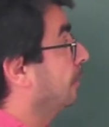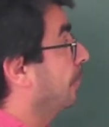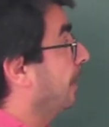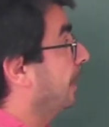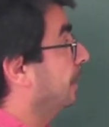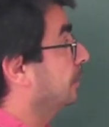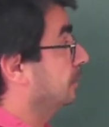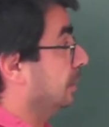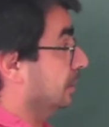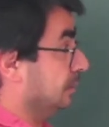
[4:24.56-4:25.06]

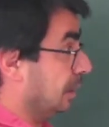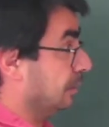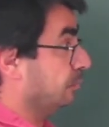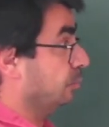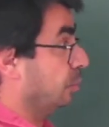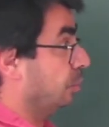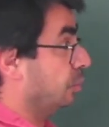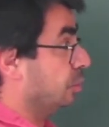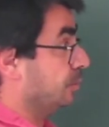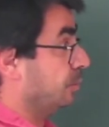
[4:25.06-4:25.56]
And that will
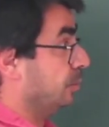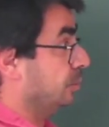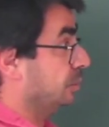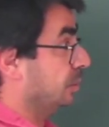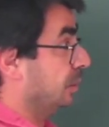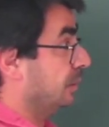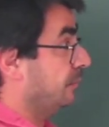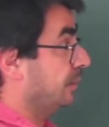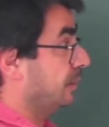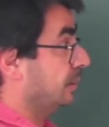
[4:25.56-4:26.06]
correspond
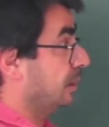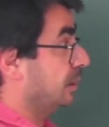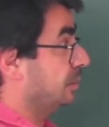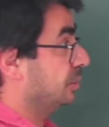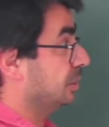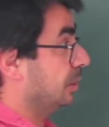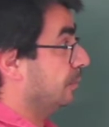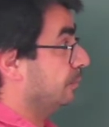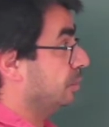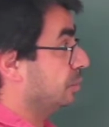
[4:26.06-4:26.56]
to a very
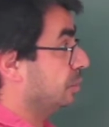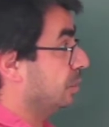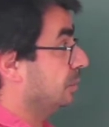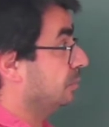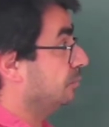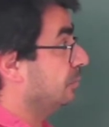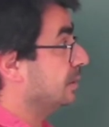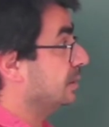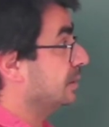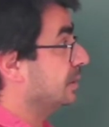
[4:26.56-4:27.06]
large number. So
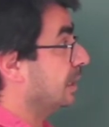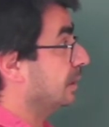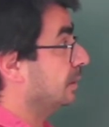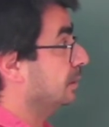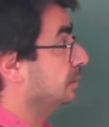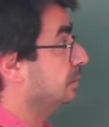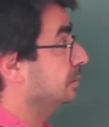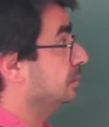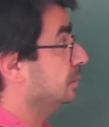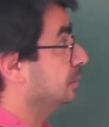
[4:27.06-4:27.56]
in 1
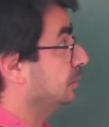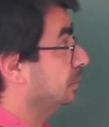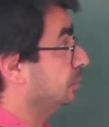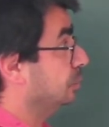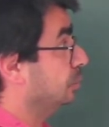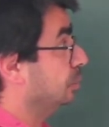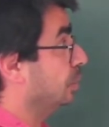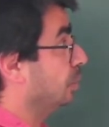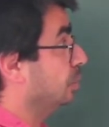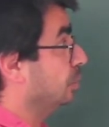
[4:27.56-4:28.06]
second,
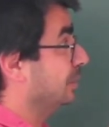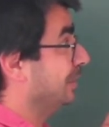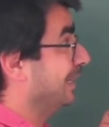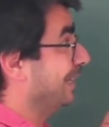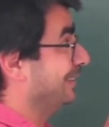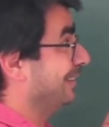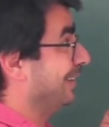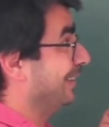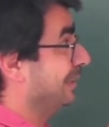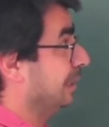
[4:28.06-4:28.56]
you're going to
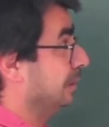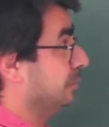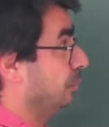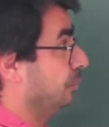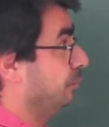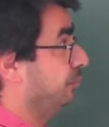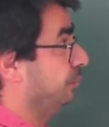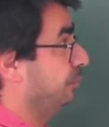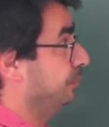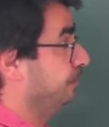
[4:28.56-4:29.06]
get a lot of